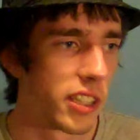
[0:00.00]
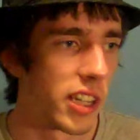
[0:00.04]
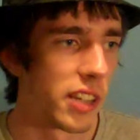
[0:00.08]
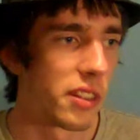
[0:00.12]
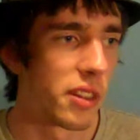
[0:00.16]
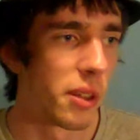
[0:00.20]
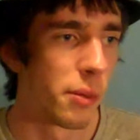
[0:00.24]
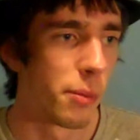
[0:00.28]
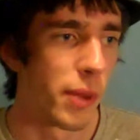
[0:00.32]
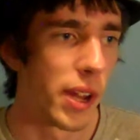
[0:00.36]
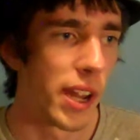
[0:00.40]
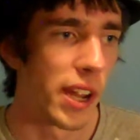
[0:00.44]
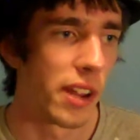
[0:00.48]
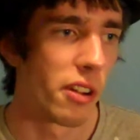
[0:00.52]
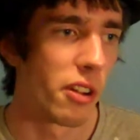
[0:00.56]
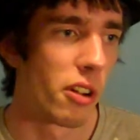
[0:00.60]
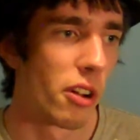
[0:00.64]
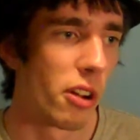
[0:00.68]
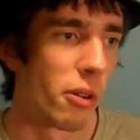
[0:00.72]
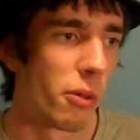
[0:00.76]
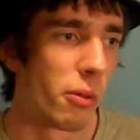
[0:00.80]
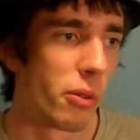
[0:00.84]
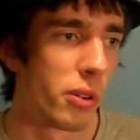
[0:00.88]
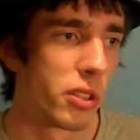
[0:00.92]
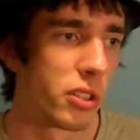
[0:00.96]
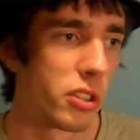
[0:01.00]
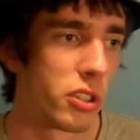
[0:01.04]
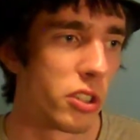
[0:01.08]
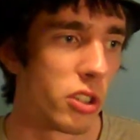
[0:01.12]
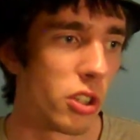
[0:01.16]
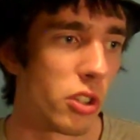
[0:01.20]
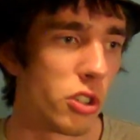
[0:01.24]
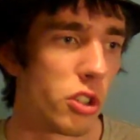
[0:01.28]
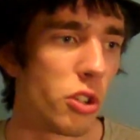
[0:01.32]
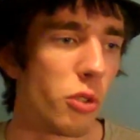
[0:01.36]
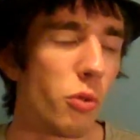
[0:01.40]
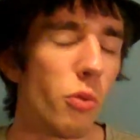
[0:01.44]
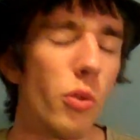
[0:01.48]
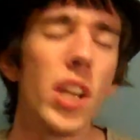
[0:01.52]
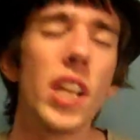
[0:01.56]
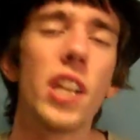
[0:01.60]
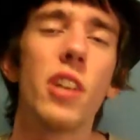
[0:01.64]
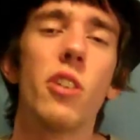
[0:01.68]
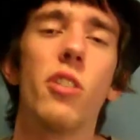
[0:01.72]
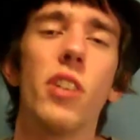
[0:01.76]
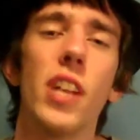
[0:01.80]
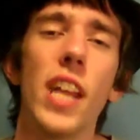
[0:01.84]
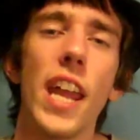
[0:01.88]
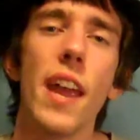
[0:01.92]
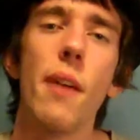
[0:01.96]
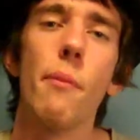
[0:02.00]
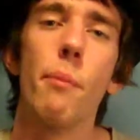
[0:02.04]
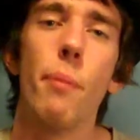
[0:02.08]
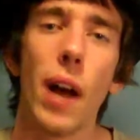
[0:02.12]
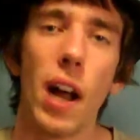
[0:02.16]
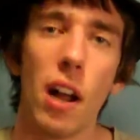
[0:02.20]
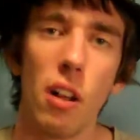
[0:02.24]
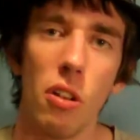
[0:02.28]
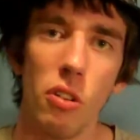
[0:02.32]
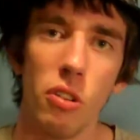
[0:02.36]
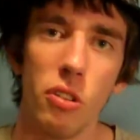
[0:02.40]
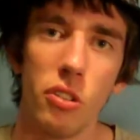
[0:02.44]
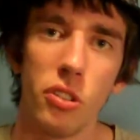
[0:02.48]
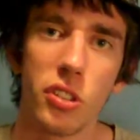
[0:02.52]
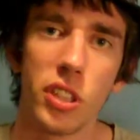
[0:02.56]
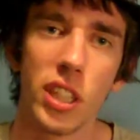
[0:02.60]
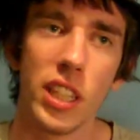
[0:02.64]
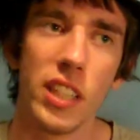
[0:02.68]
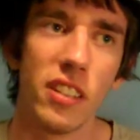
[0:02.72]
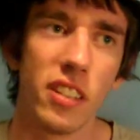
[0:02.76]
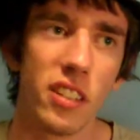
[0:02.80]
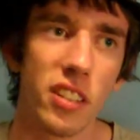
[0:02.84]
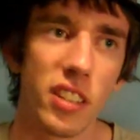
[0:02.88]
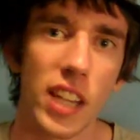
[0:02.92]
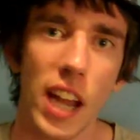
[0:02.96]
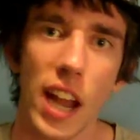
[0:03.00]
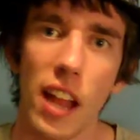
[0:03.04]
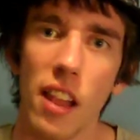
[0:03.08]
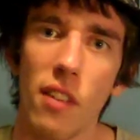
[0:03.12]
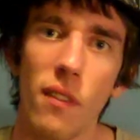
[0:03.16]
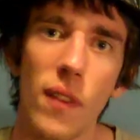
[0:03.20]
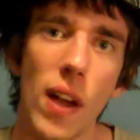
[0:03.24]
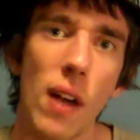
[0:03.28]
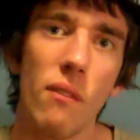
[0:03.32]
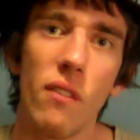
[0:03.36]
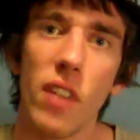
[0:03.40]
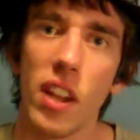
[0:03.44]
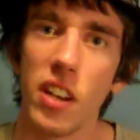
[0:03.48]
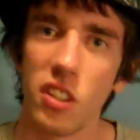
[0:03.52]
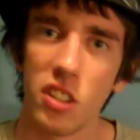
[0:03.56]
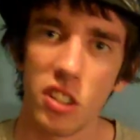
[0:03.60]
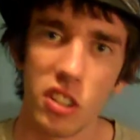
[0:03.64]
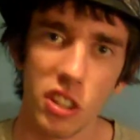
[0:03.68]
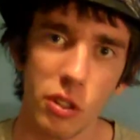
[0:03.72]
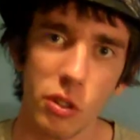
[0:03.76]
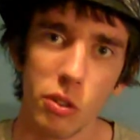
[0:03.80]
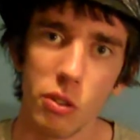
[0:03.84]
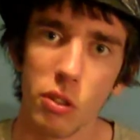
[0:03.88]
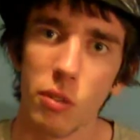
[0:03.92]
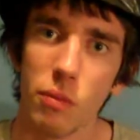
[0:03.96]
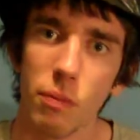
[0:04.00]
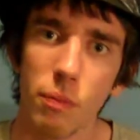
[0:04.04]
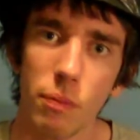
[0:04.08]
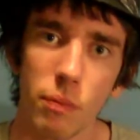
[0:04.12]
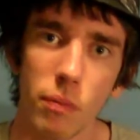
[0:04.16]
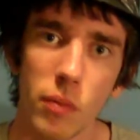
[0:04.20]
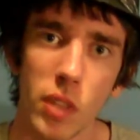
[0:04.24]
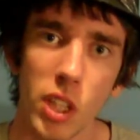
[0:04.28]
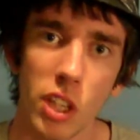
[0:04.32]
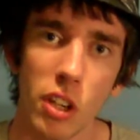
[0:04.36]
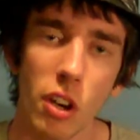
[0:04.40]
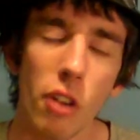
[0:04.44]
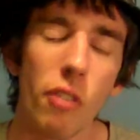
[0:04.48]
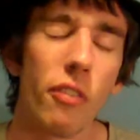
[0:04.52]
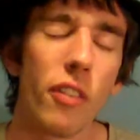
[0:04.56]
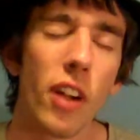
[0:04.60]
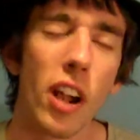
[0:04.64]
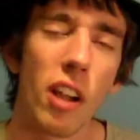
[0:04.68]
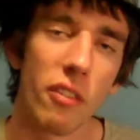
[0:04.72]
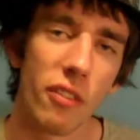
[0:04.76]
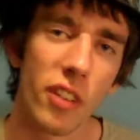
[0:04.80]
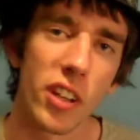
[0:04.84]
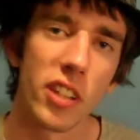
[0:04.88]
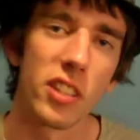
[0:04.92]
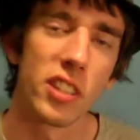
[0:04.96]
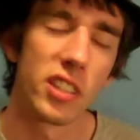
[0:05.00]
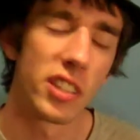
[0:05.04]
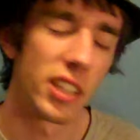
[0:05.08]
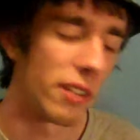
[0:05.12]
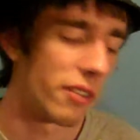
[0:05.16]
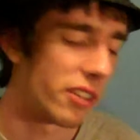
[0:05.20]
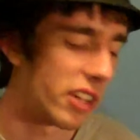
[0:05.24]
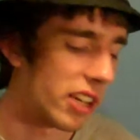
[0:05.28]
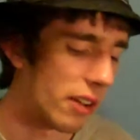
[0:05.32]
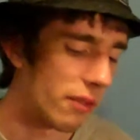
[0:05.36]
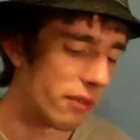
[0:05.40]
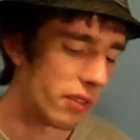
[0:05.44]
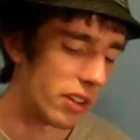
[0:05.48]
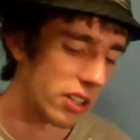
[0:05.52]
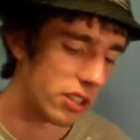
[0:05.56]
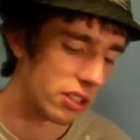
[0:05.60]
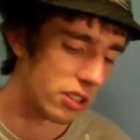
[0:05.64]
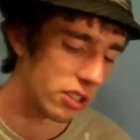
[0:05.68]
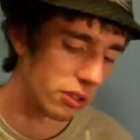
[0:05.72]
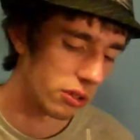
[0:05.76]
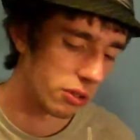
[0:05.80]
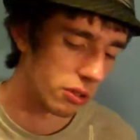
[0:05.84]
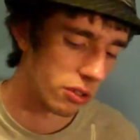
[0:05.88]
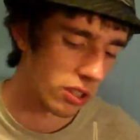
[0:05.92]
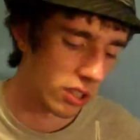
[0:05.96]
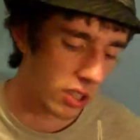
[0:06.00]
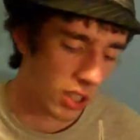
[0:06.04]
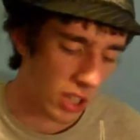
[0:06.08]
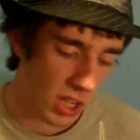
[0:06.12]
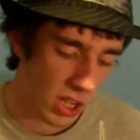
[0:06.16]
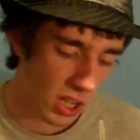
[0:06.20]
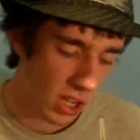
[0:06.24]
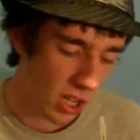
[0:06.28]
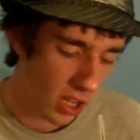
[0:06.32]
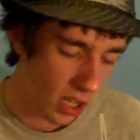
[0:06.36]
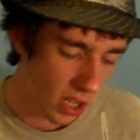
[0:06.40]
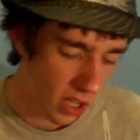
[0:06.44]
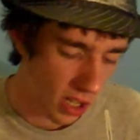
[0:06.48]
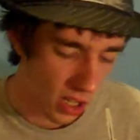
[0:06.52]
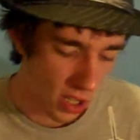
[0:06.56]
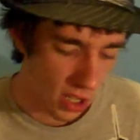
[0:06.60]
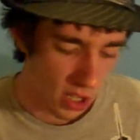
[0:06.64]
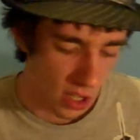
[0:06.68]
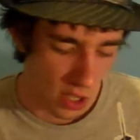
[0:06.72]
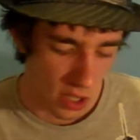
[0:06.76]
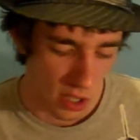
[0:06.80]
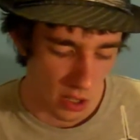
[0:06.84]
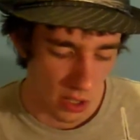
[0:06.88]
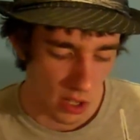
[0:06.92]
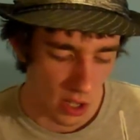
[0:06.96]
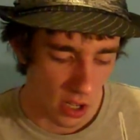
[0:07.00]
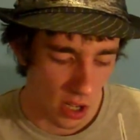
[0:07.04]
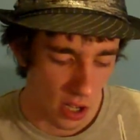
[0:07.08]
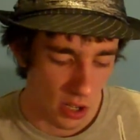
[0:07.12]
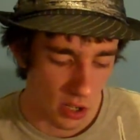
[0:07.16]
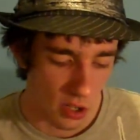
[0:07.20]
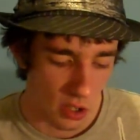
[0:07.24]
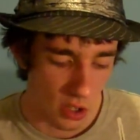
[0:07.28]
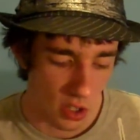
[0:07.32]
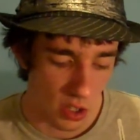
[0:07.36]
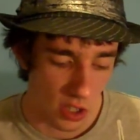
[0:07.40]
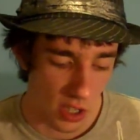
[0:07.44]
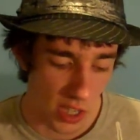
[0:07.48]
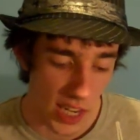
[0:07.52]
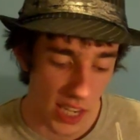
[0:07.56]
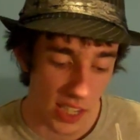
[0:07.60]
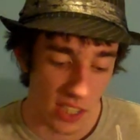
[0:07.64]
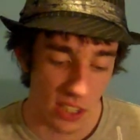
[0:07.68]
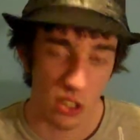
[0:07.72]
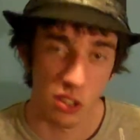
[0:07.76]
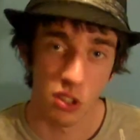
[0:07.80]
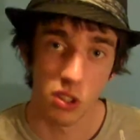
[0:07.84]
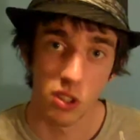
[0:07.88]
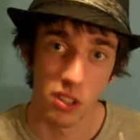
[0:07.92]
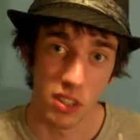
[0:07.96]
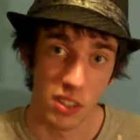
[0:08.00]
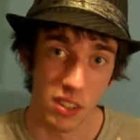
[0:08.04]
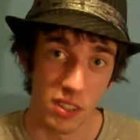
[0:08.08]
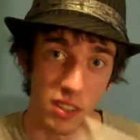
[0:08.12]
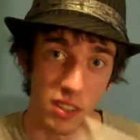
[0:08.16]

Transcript: said the main goal was to recreate battles in the style of Advent Children. You know, Final Fantasy VII Advent Children. And this